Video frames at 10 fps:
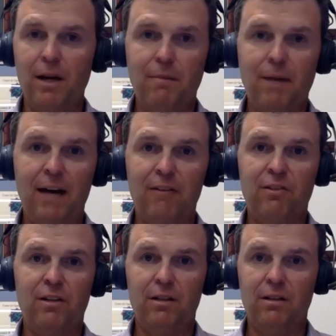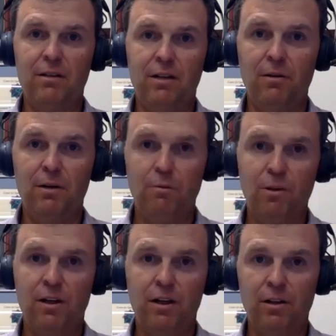unmasked and you know, and
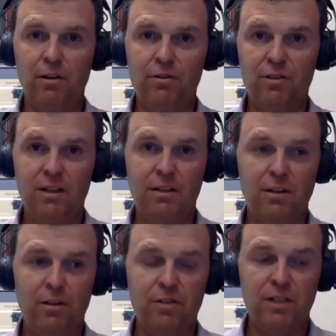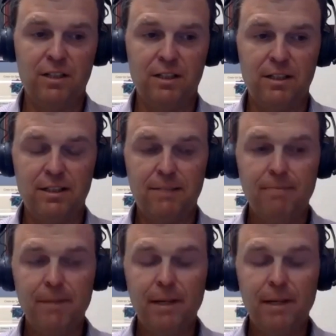within close close distance.